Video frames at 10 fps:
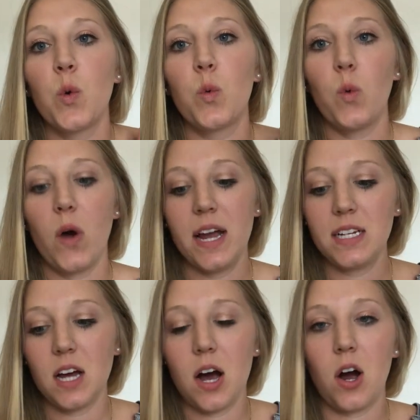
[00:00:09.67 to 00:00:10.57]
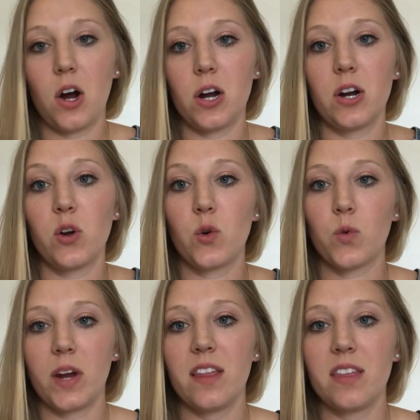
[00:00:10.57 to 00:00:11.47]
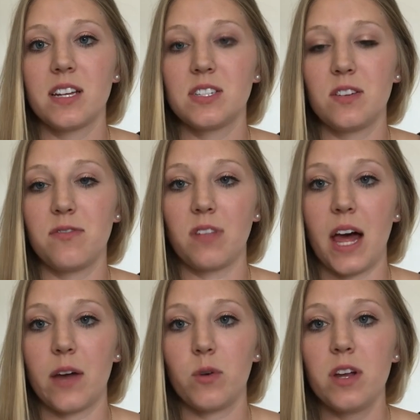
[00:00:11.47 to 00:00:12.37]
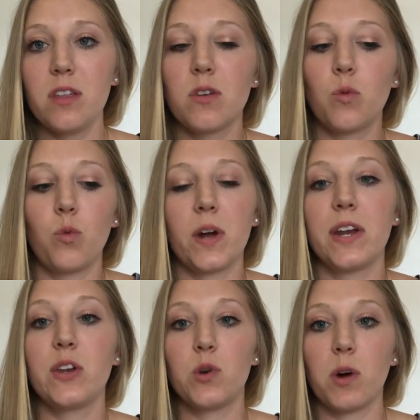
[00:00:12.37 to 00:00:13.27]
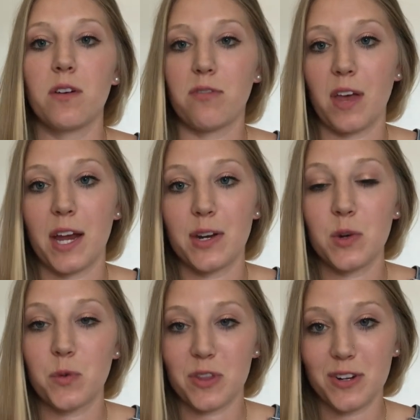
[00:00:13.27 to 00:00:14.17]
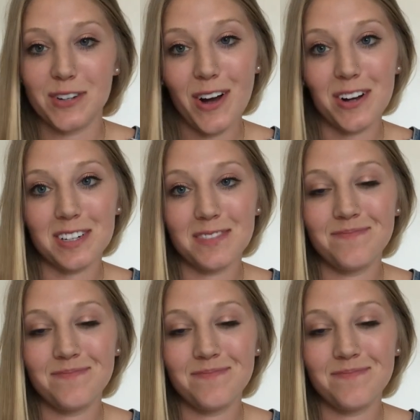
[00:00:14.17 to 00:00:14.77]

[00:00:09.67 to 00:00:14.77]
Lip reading: what are great things to fly with when you are flying with your dog.